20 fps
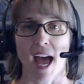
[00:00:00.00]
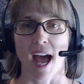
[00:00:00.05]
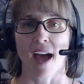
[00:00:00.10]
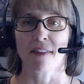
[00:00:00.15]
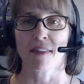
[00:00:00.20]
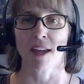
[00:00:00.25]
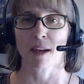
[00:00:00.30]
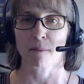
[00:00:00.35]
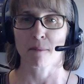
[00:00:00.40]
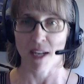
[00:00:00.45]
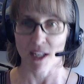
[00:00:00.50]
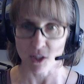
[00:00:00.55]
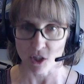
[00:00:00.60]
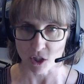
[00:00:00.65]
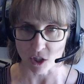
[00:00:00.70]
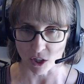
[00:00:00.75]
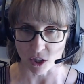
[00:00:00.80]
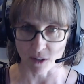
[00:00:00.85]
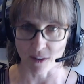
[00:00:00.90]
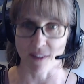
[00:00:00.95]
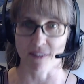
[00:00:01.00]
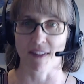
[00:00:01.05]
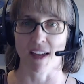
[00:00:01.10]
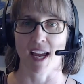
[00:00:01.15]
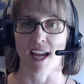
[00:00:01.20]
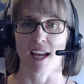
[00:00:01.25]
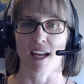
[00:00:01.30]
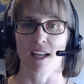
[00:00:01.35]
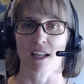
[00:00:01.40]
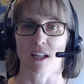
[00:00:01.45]
And they made sure that
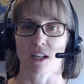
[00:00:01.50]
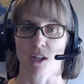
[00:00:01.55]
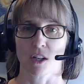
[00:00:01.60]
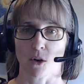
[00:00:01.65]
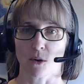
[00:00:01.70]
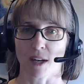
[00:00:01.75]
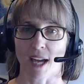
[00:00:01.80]
they, you know,